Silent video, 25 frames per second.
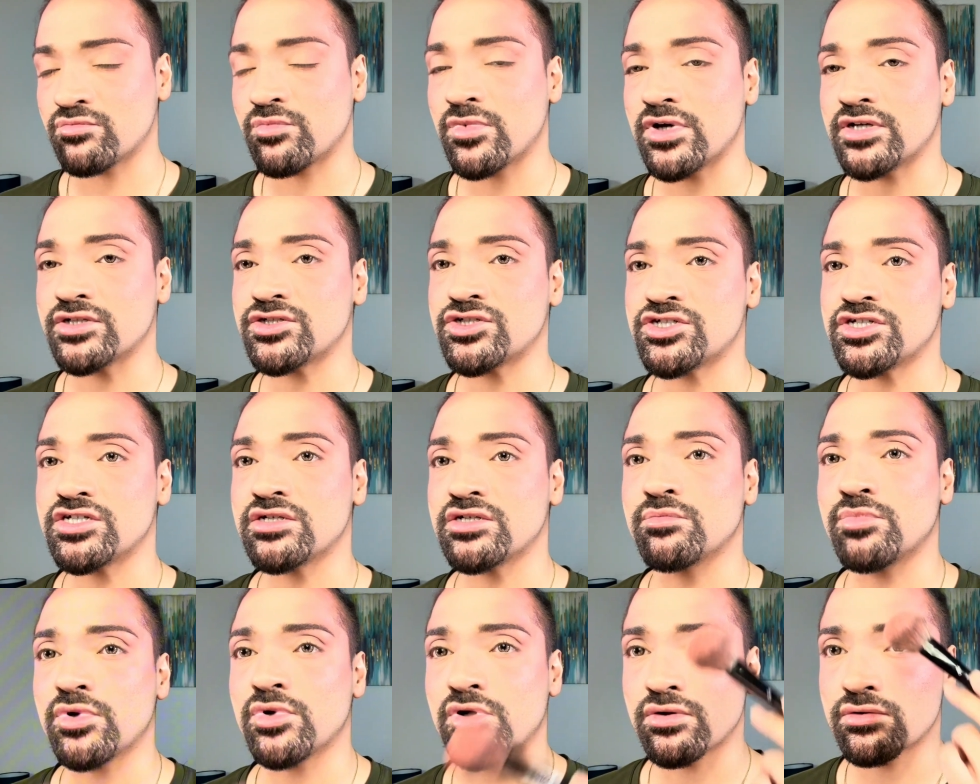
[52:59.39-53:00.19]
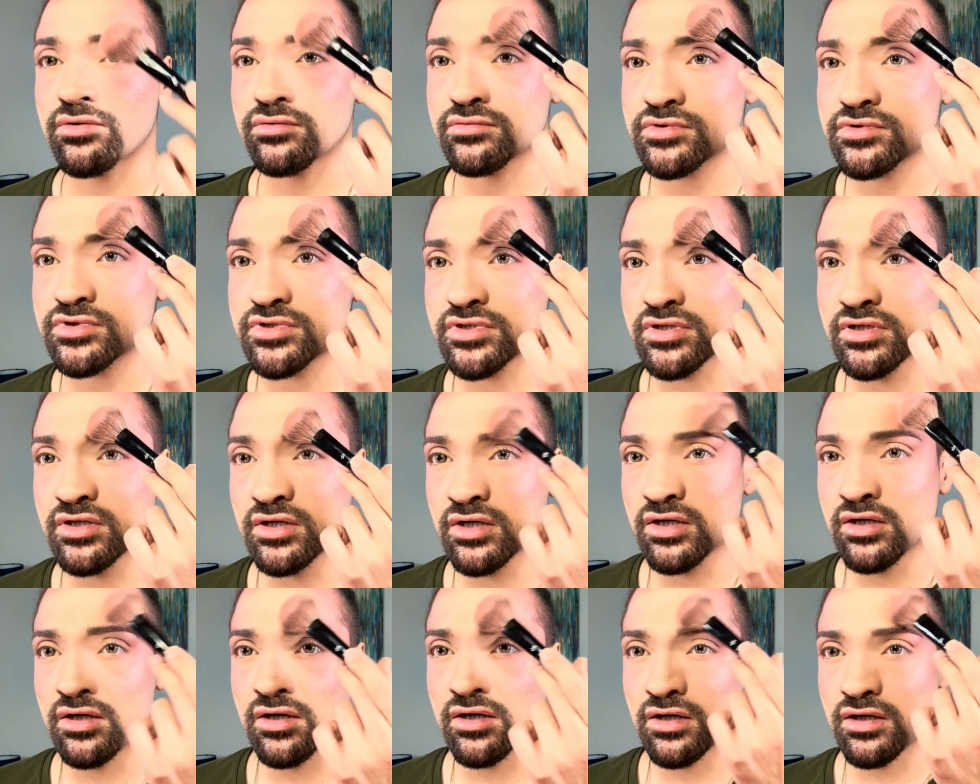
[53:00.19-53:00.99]
my cheekbones,
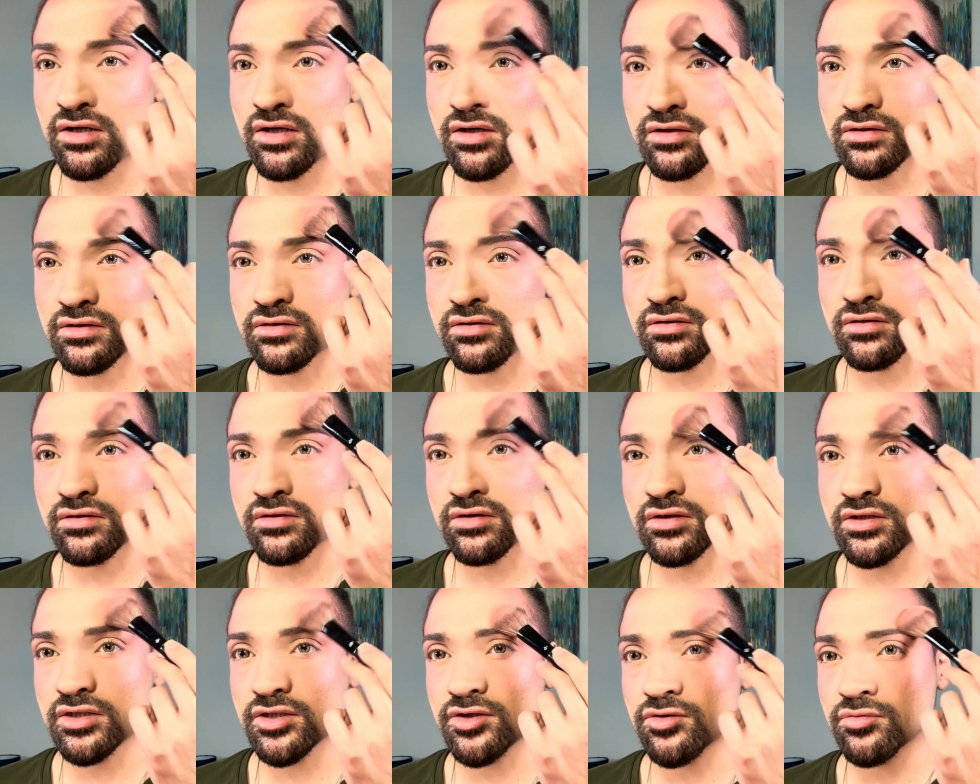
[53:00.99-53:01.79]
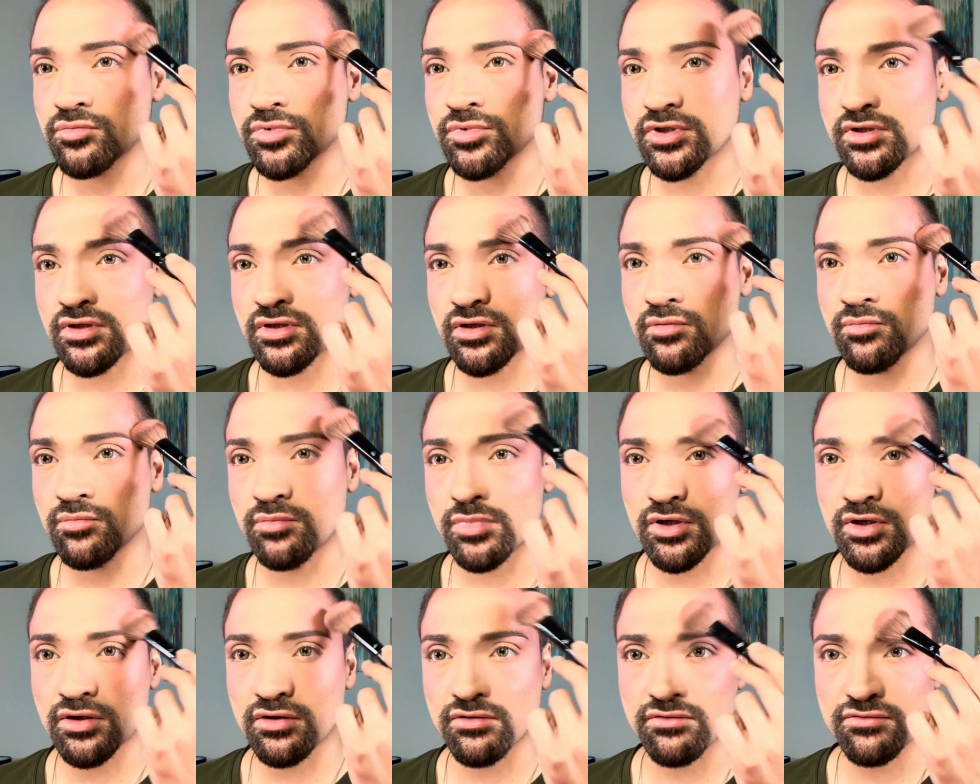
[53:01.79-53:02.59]
a little bit
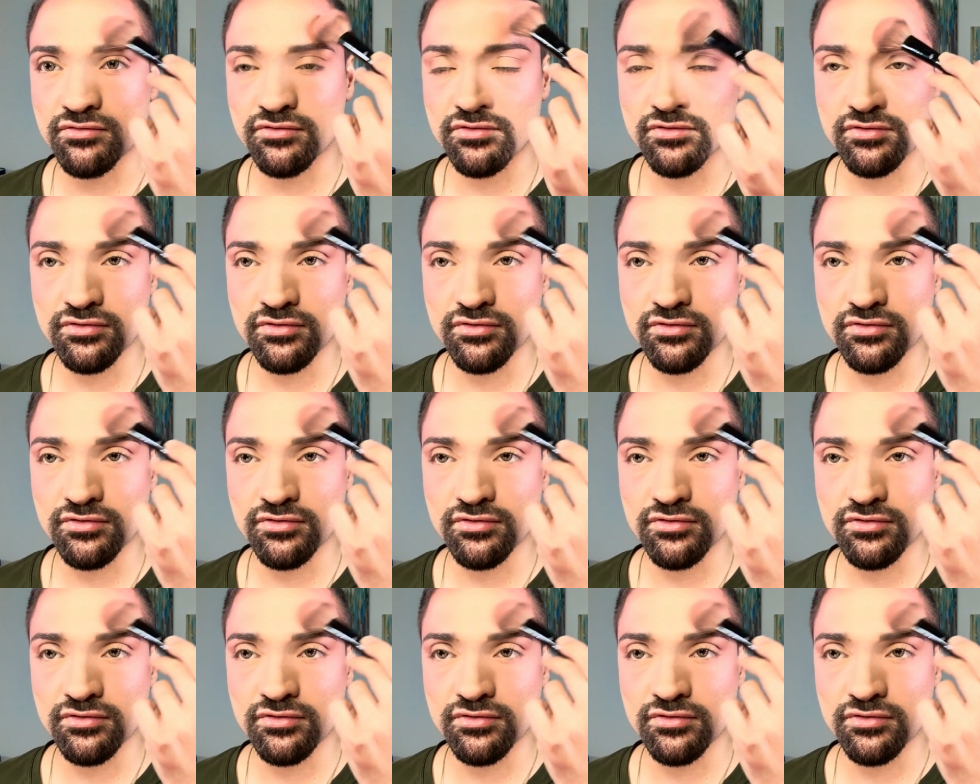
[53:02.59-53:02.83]
above